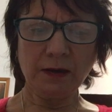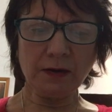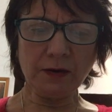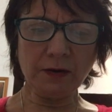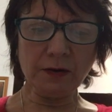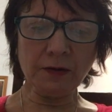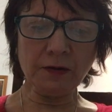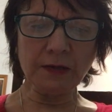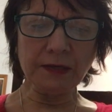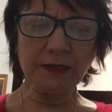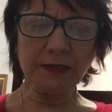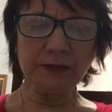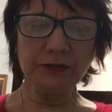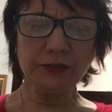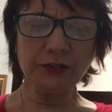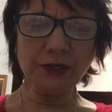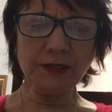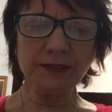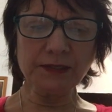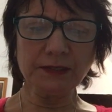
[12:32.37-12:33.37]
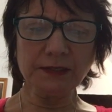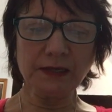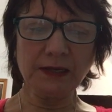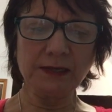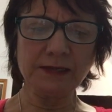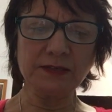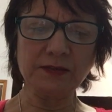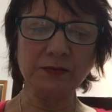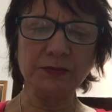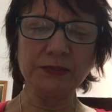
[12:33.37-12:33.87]
early, just
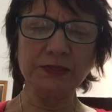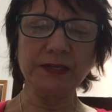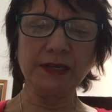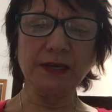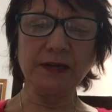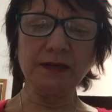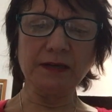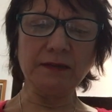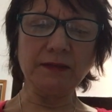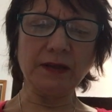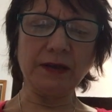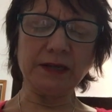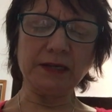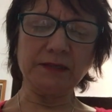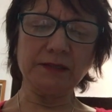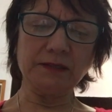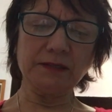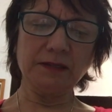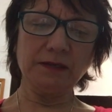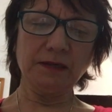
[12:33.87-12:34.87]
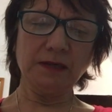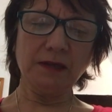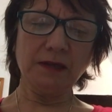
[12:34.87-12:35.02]
as it was getting light.